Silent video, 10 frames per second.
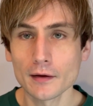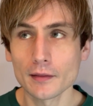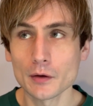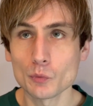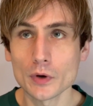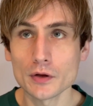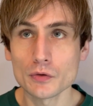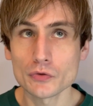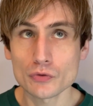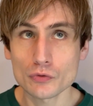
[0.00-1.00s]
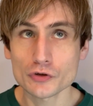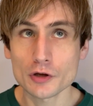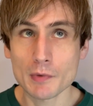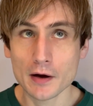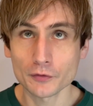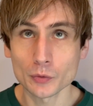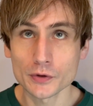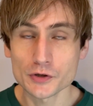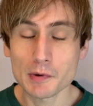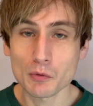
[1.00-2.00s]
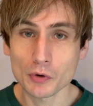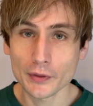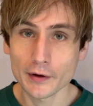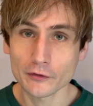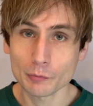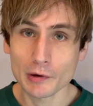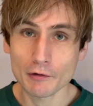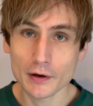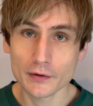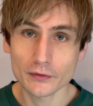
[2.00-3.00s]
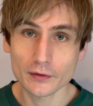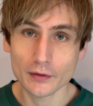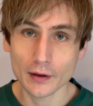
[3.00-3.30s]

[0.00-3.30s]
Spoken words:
then when you talk to them afterwards about what they experienced,